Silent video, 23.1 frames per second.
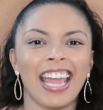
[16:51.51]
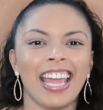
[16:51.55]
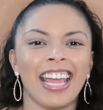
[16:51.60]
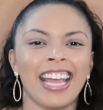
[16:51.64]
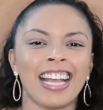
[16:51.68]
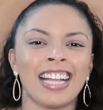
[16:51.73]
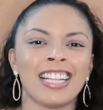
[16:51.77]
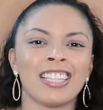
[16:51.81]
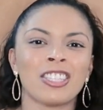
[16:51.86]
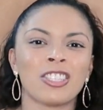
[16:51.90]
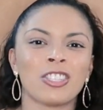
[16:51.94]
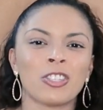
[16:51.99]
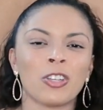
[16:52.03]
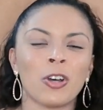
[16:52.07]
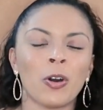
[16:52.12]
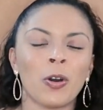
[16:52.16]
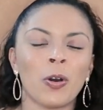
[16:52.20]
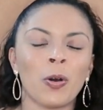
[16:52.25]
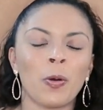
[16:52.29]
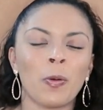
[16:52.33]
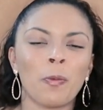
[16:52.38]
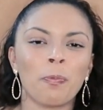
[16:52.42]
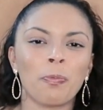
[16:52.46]
And
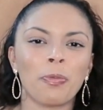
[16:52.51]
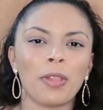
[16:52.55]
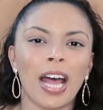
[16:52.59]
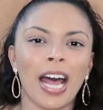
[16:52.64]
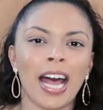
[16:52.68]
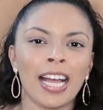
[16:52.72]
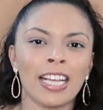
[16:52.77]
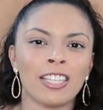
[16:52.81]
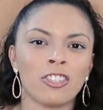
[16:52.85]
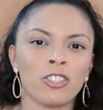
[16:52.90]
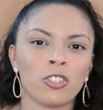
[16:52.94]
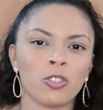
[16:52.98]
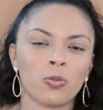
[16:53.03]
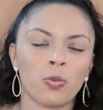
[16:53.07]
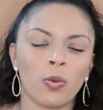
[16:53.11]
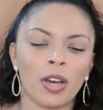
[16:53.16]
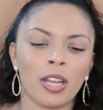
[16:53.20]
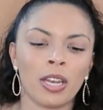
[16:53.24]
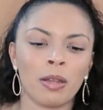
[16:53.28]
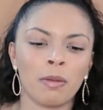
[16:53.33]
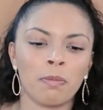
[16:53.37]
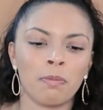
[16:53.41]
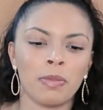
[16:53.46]
so I just
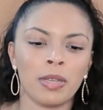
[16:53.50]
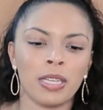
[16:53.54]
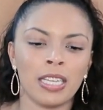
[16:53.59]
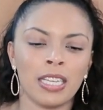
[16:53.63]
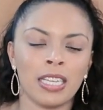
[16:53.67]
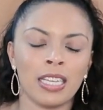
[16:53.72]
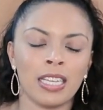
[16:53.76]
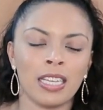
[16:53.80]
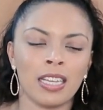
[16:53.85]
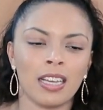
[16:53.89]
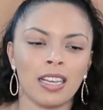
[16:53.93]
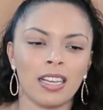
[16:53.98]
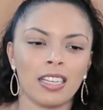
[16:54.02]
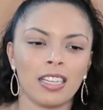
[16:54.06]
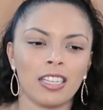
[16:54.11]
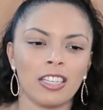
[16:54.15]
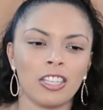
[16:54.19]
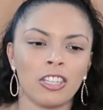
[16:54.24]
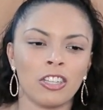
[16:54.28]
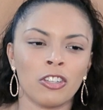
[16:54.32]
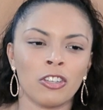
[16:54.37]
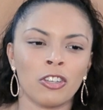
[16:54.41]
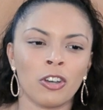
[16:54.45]
want to be,
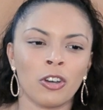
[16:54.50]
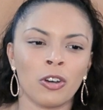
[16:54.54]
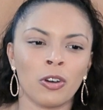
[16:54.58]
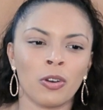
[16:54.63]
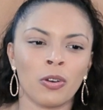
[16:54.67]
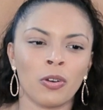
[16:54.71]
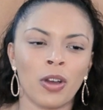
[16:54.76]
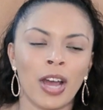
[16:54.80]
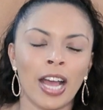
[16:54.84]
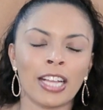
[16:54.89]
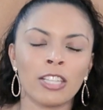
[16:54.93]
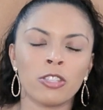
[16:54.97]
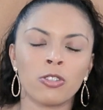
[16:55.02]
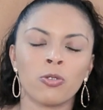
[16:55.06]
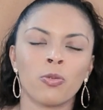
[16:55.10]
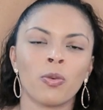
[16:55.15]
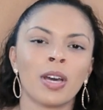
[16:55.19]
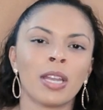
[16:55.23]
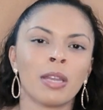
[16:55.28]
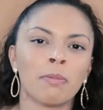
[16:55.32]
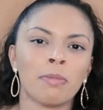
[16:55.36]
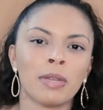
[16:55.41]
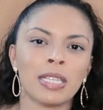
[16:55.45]
you know, I do
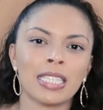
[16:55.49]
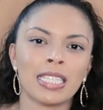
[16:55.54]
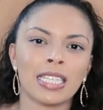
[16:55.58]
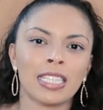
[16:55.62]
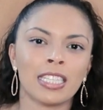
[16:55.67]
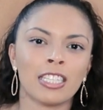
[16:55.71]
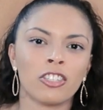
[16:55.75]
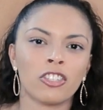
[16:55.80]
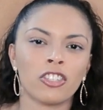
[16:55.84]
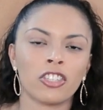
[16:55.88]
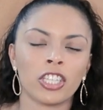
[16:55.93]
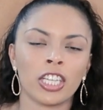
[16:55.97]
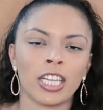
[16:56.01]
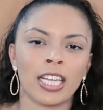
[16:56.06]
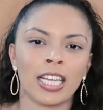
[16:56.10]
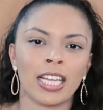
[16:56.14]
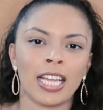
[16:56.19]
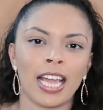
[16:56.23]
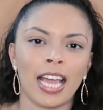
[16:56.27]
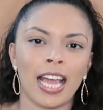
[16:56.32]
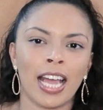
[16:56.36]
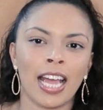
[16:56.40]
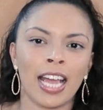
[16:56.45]
want to be
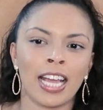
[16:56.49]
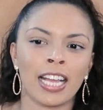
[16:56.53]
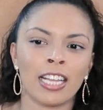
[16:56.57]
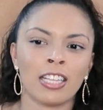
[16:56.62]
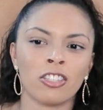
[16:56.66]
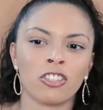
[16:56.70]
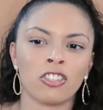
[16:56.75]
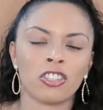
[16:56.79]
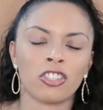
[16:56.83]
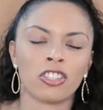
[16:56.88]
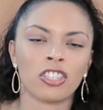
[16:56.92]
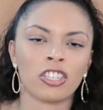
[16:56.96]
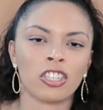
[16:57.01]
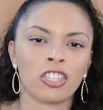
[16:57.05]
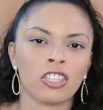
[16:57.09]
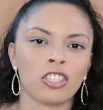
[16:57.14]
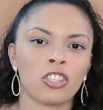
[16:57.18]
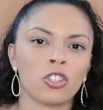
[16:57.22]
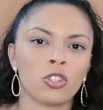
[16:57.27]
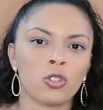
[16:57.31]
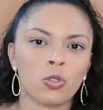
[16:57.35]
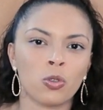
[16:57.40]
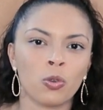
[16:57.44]
diligent and just a
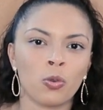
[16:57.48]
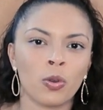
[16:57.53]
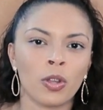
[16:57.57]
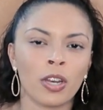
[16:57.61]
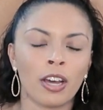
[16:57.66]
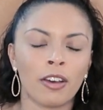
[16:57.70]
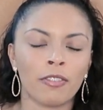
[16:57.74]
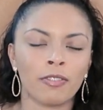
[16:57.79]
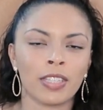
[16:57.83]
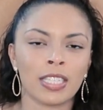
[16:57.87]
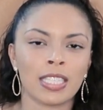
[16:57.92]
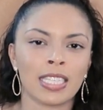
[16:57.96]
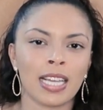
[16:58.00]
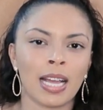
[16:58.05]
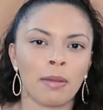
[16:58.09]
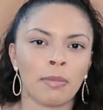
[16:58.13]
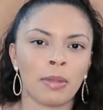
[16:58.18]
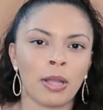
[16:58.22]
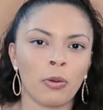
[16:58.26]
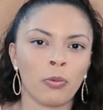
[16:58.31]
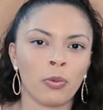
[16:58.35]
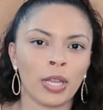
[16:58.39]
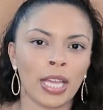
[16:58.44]
good steward of the
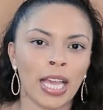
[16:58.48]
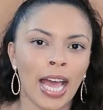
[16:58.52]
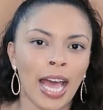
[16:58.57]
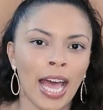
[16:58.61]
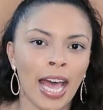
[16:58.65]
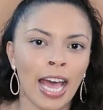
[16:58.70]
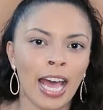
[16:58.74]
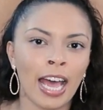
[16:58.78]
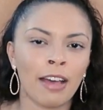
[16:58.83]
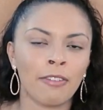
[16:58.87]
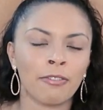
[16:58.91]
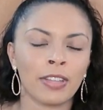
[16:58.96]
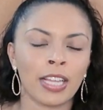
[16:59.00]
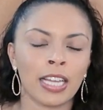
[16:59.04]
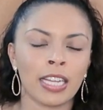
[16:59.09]
time that we have.